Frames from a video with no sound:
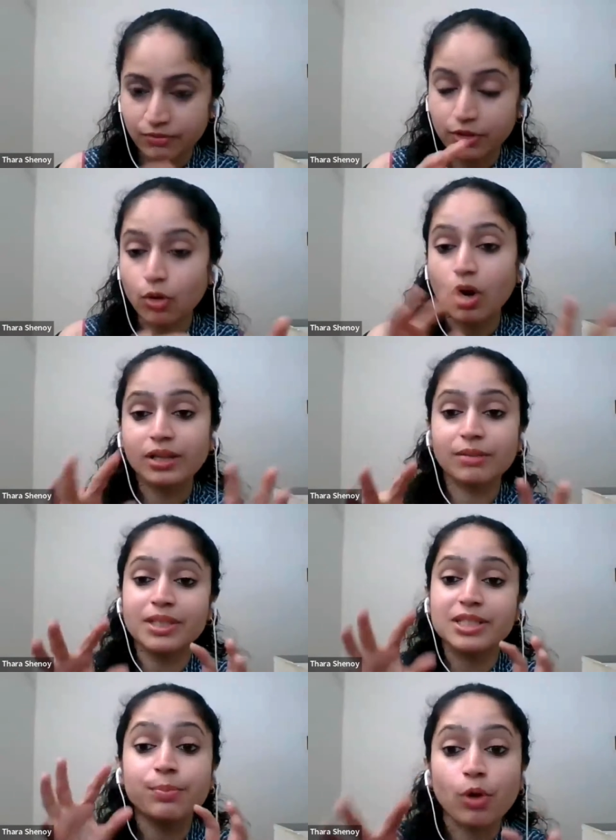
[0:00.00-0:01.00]
We call them
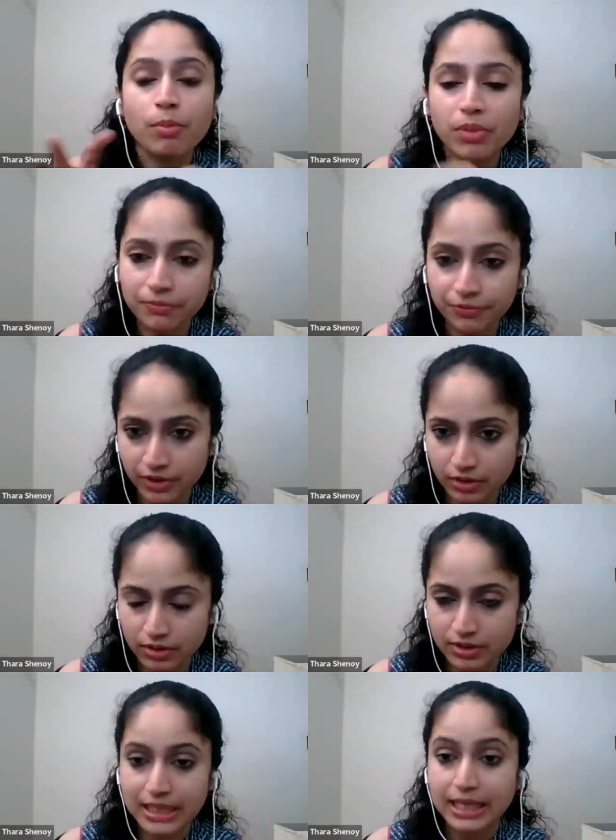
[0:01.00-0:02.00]
as problem
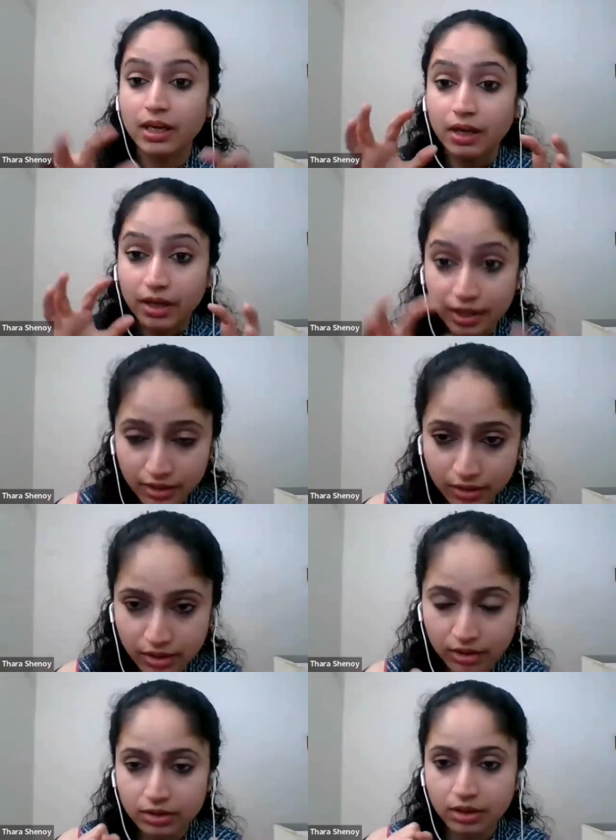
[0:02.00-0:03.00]
feeders.
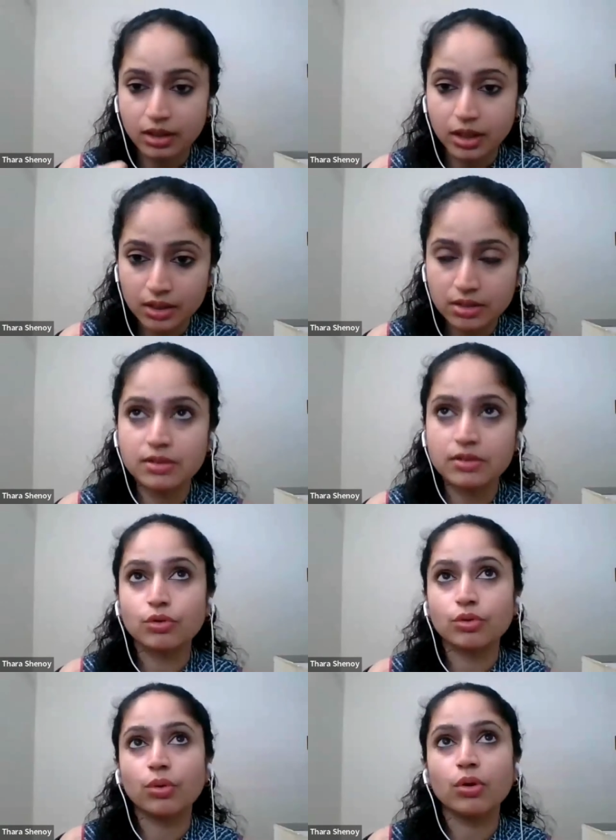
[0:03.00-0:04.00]
Here, the kids,
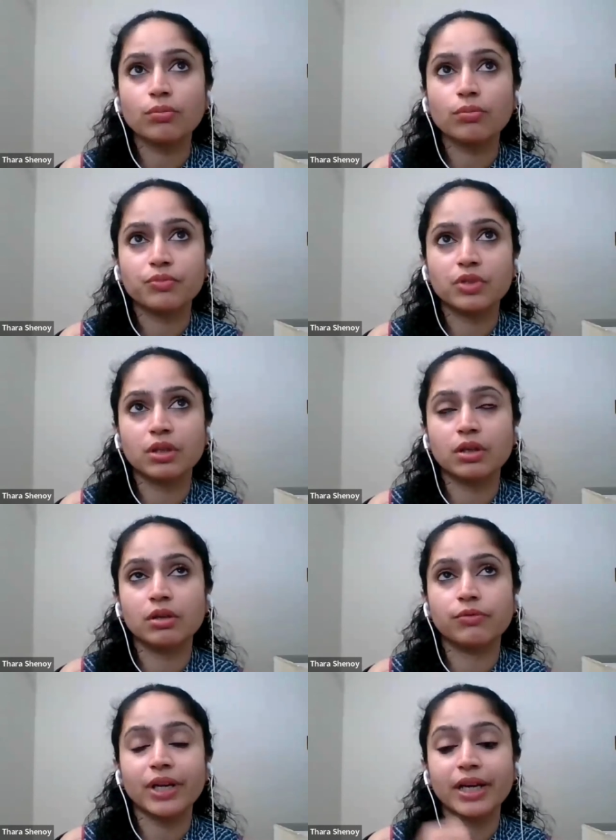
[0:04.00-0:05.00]
you know,
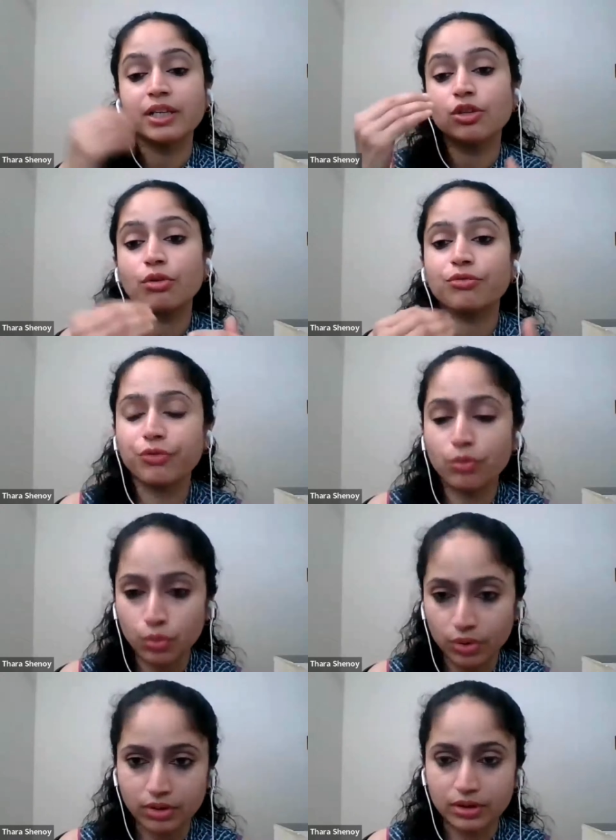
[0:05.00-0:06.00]
the variety of
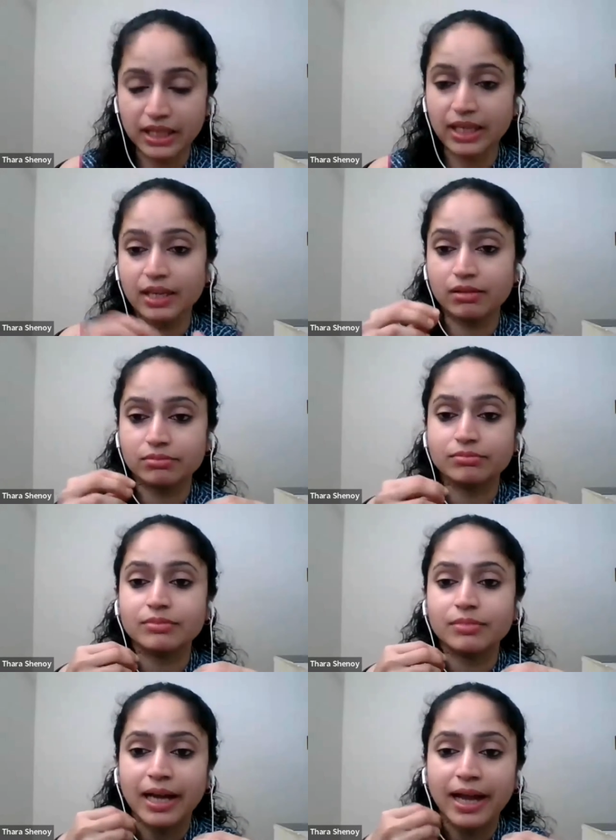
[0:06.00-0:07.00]
food they
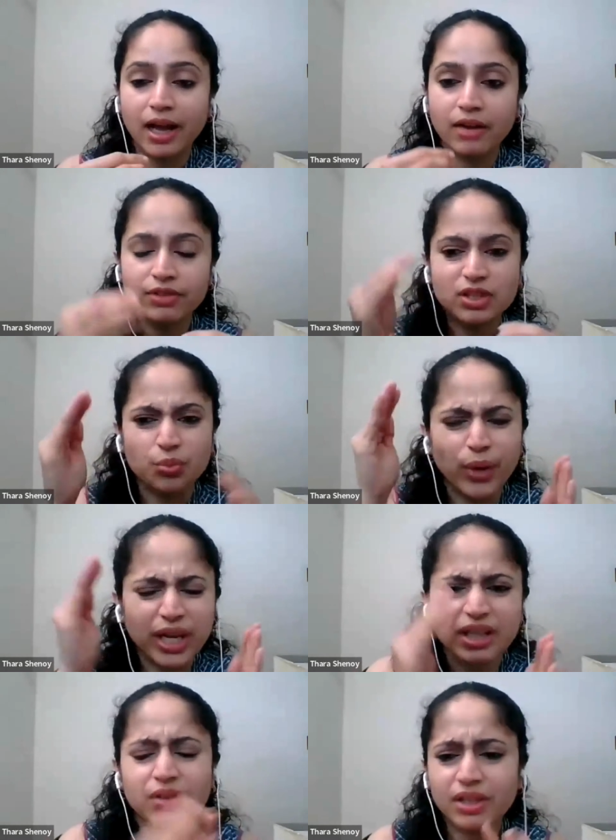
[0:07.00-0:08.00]
have is
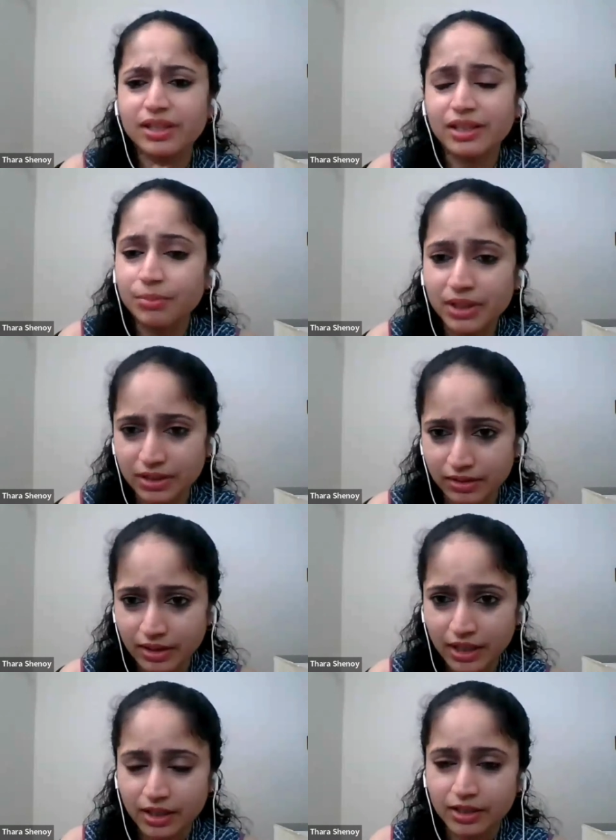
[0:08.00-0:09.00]
very, very limited.
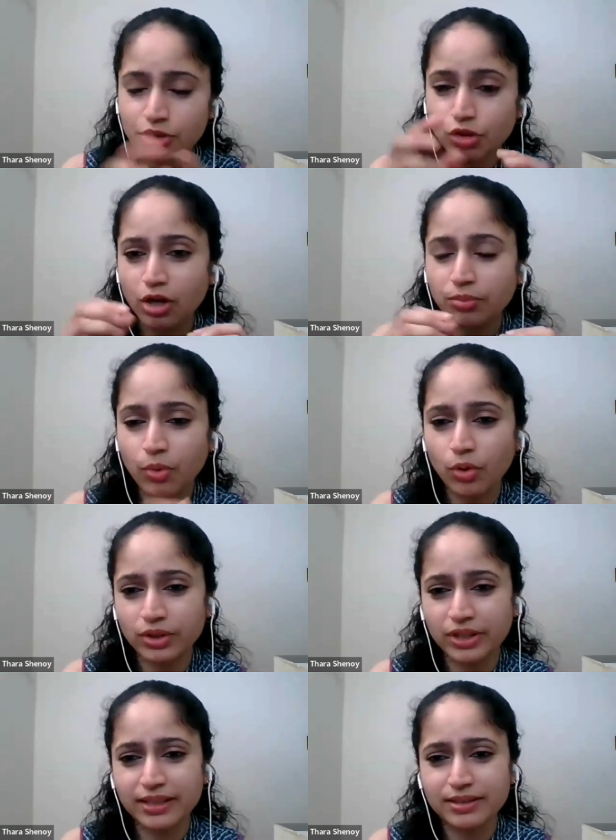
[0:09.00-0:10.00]
It's not
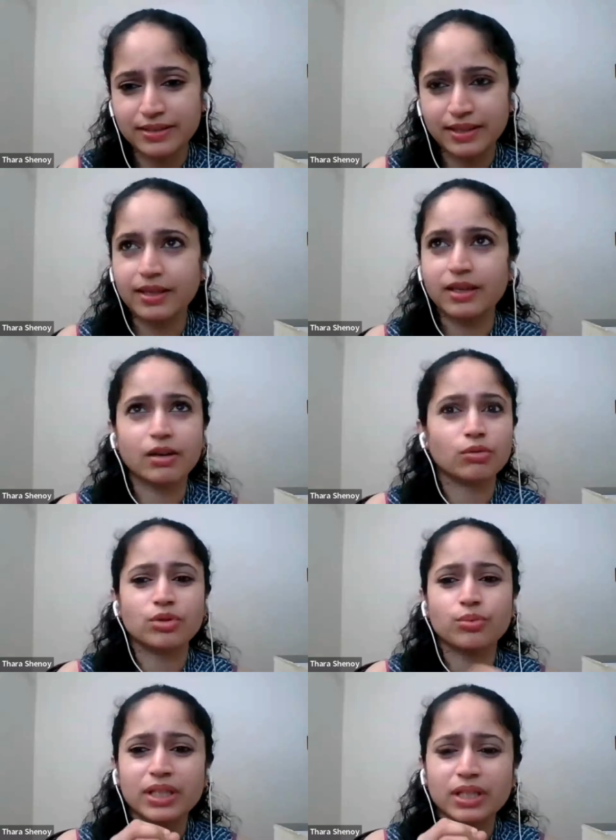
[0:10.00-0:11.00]
more than, say,
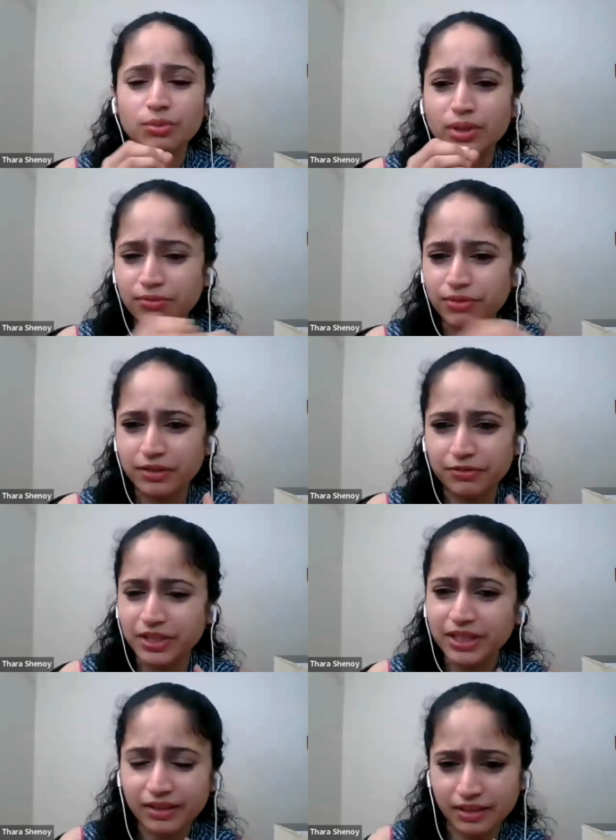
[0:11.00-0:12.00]
around 20-25
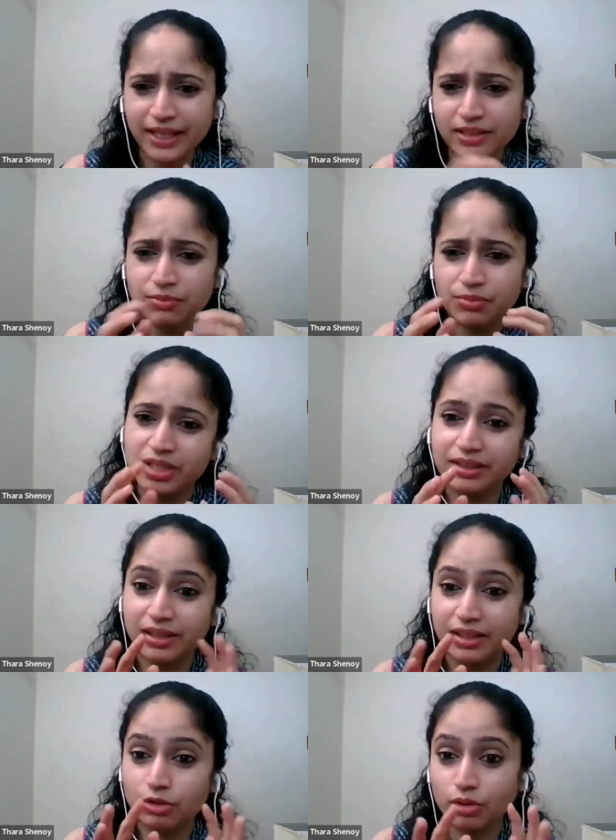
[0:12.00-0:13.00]
items that
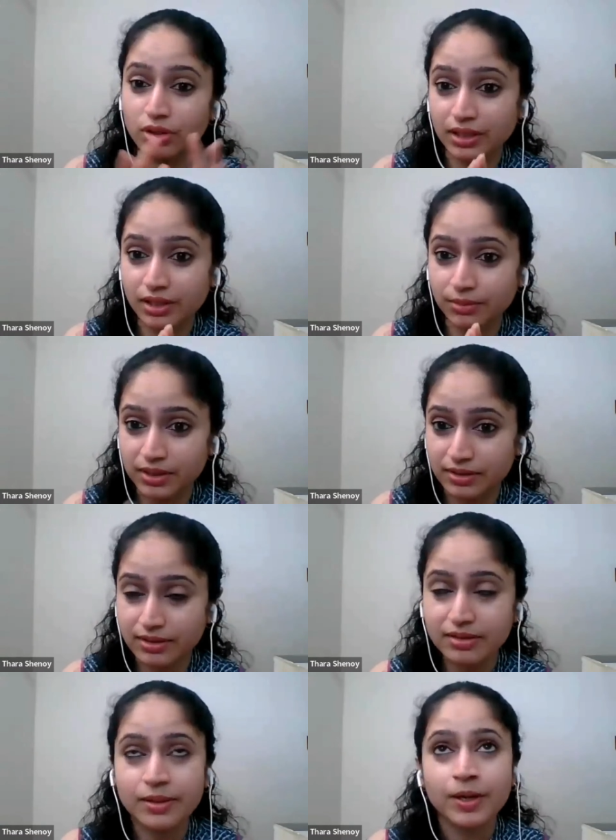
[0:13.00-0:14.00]
they eat on a daily
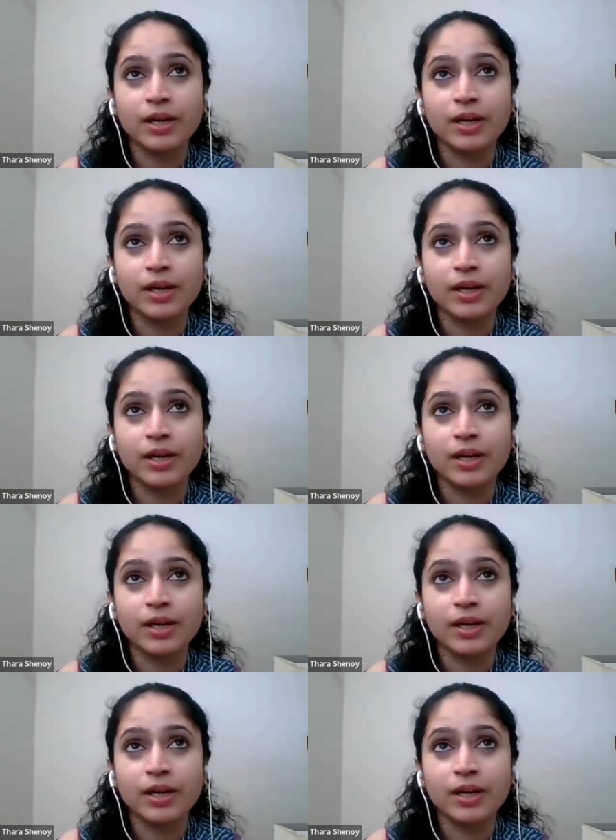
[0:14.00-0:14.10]
basis.